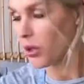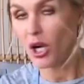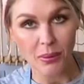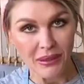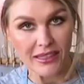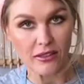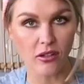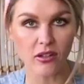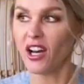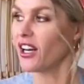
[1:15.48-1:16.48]
Pop a lid
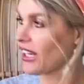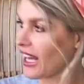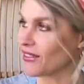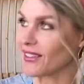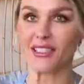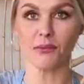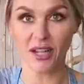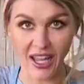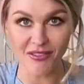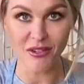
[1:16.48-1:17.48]
on. I don't have a lid,
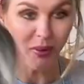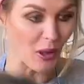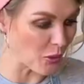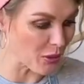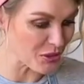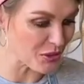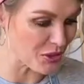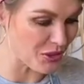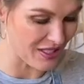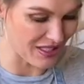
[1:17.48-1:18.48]
but I have a bowl which will
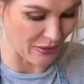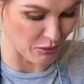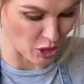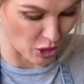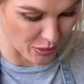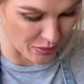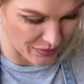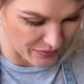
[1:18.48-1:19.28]
do the same job.